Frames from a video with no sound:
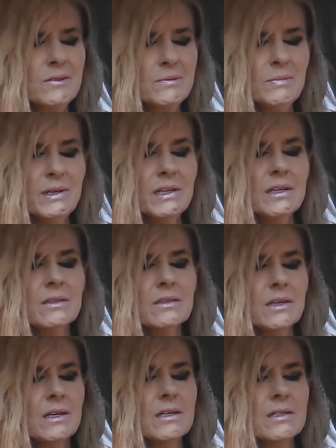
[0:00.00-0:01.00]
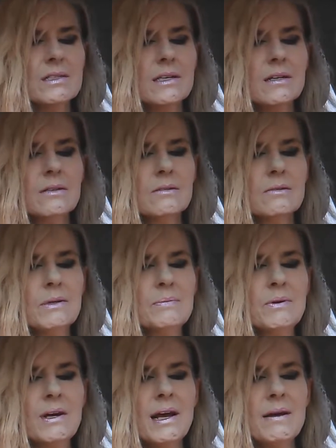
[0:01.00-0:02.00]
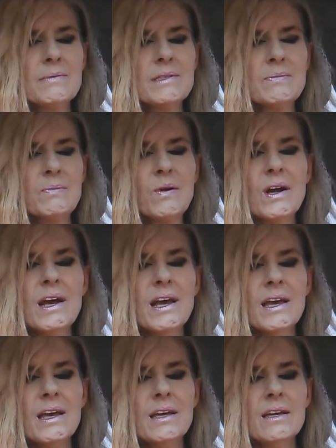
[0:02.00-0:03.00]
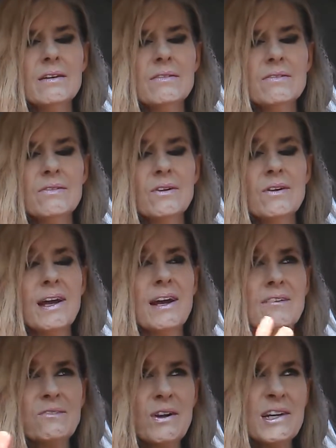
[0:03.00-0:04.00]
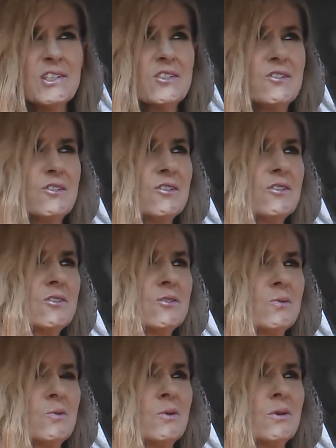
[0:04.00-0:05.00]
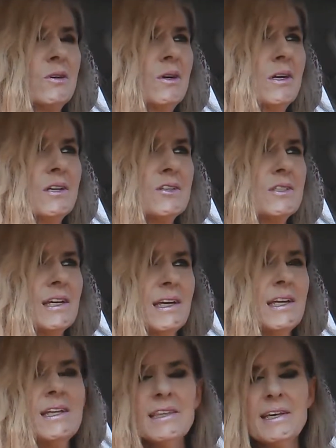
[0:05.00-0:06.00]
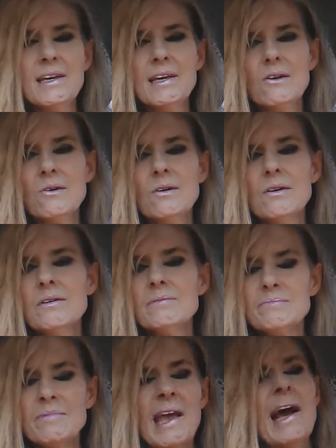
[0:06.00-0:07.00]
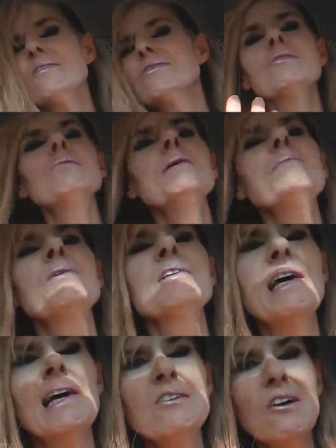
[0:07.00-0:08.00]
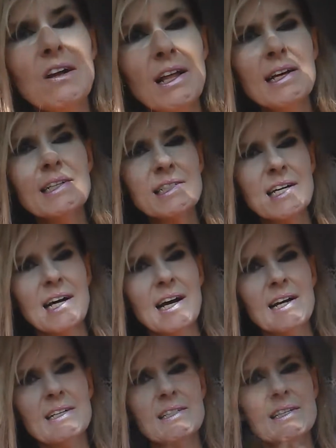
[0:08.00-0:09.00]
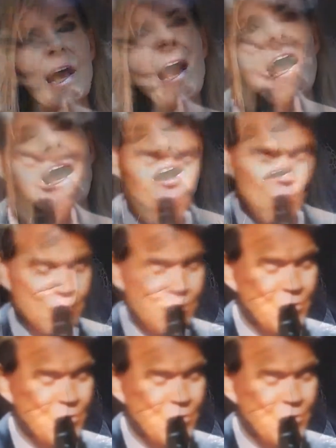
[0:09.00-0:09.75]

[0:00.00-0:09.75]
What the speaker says: many things that we perhaps spray for air fresheners or just anything. Or how do we protect our lungs, guys? How?